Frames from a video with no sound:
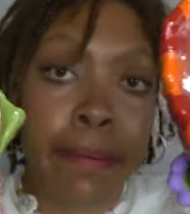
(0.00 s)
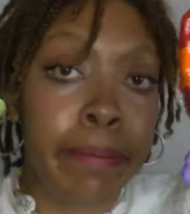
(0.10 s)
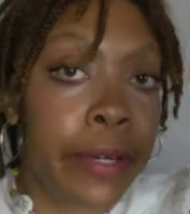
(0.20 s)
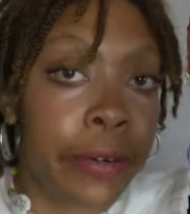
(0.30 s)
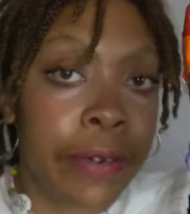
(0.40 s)

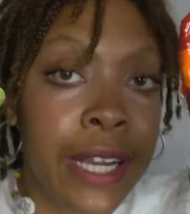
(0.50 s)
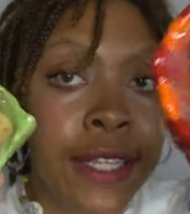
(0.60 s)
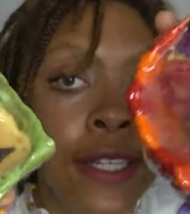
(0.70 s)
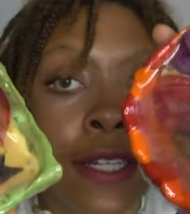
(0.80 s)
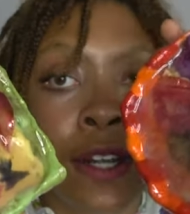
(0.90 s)
it, put
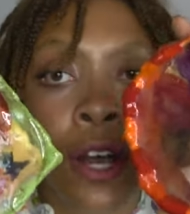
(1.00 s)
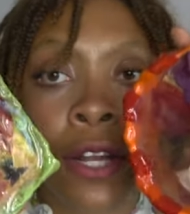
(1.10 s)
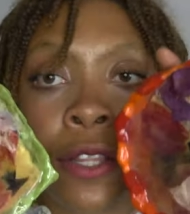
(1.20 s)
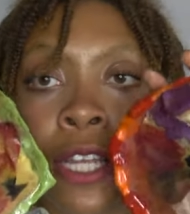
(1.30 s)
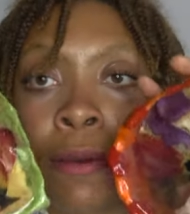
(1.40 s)
resin
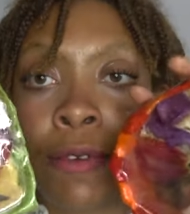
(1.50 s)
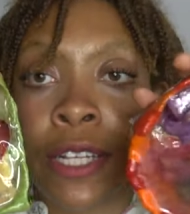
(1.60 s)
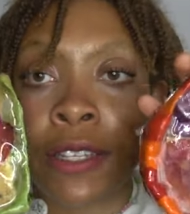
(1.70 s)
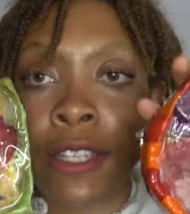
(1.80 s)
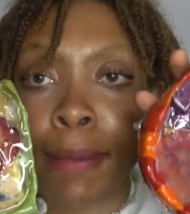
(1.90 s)
on them.
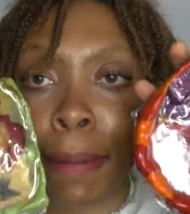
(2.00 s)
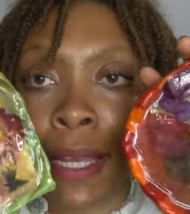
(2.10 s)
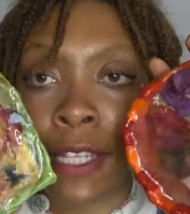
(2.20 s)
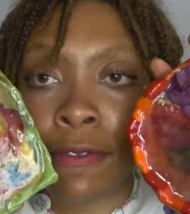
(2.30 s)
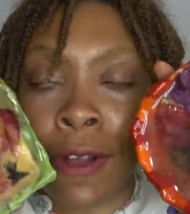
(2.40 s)
Resin's my best